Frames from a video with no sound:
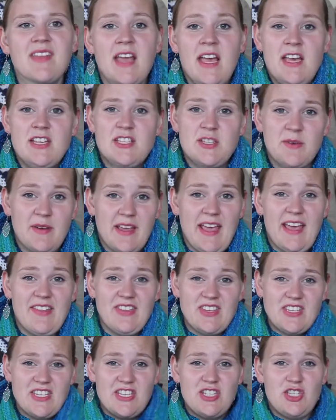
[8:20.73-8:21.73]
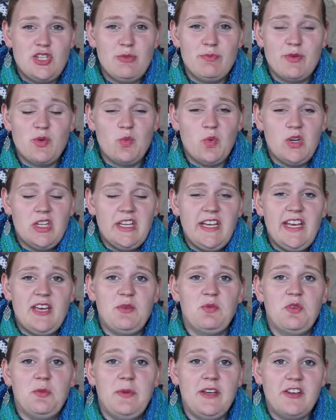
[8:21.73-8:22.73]
so again, this is super woolly and
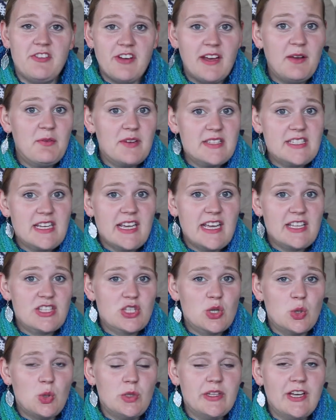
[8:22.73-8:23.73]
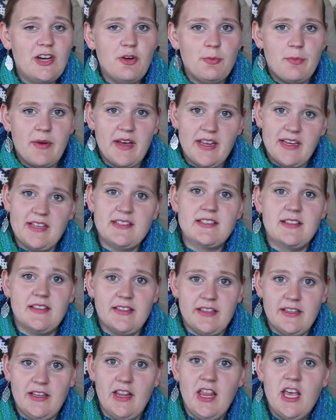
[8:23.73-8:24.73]
will be great once it gets cold out, but is a
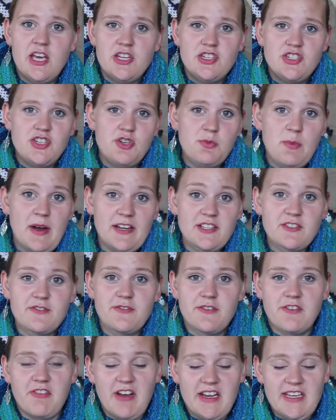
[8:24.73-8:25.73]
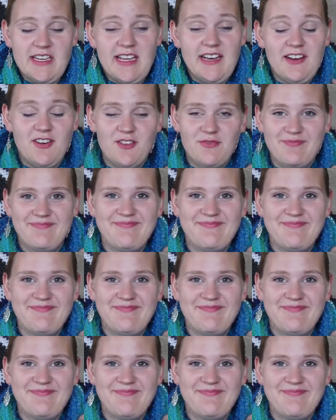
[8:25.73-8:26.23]
little too much for right now.